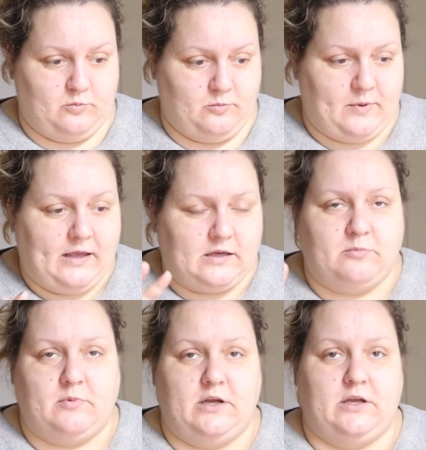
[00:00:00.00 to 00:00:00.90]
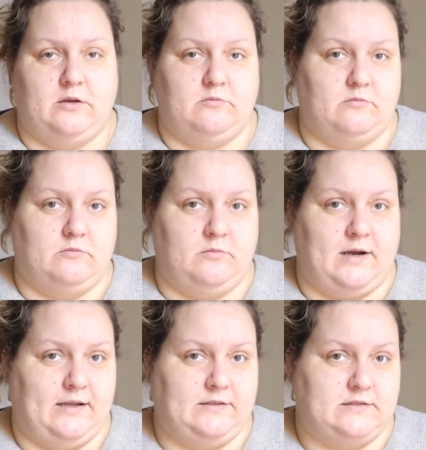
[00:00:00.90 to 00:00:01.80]
make my
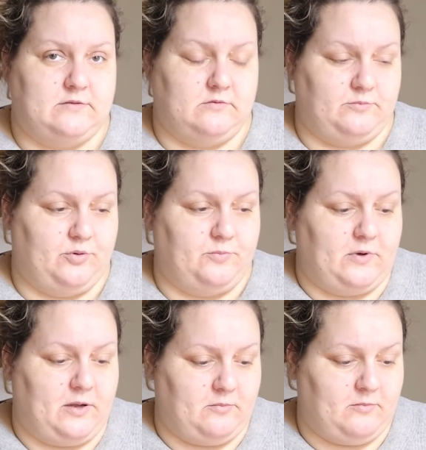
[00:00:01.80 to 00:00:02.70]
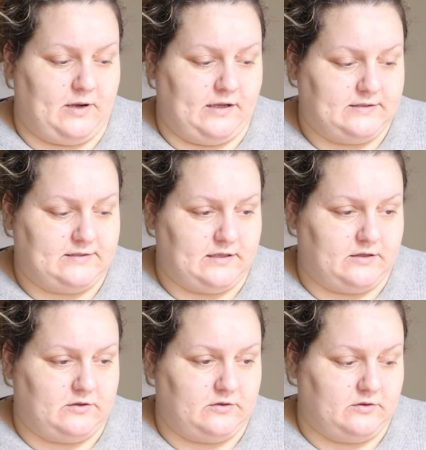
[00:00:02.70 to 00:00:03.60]
mind, put my
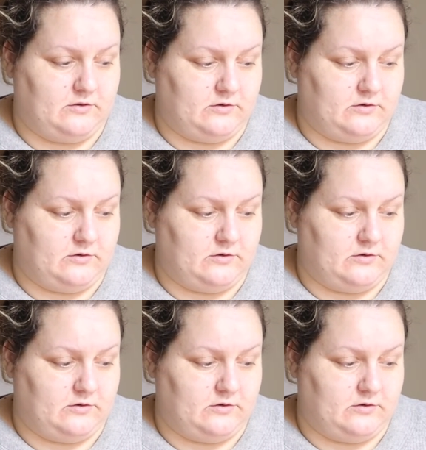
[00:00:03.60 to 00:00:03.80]
mindset